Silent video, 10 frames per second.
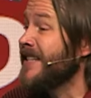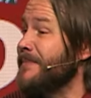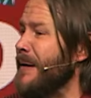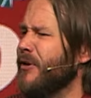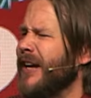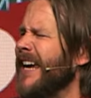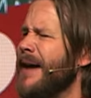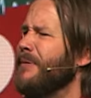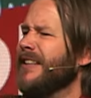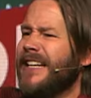Some people that
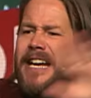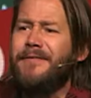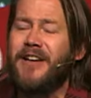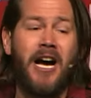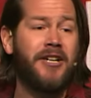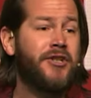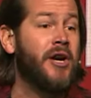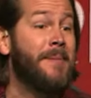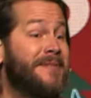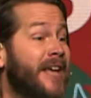can't believe God showed
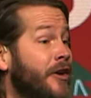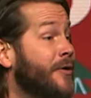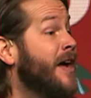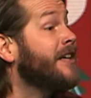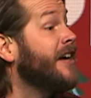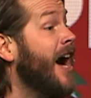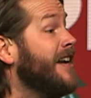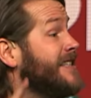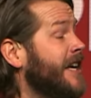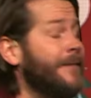up. I'm telling you, God
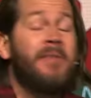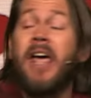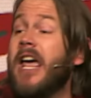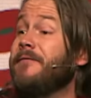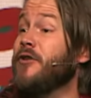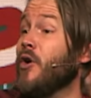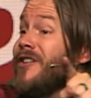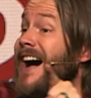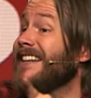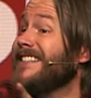is not, if you're
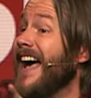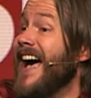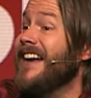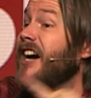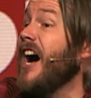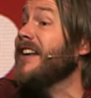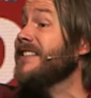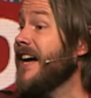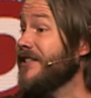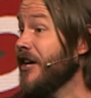not dead, God is
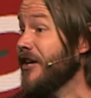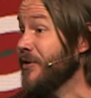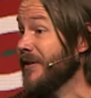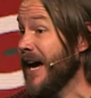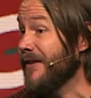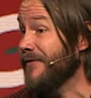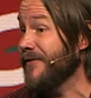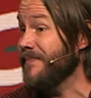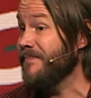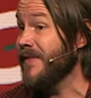not done in your life.
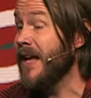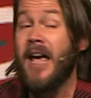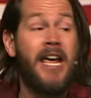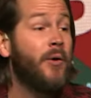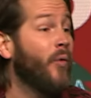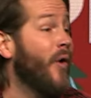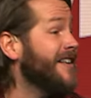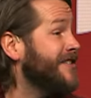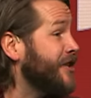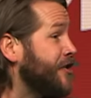He
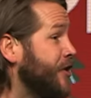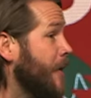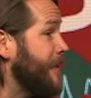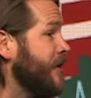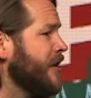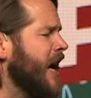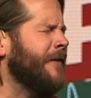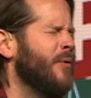wants to show up in your life.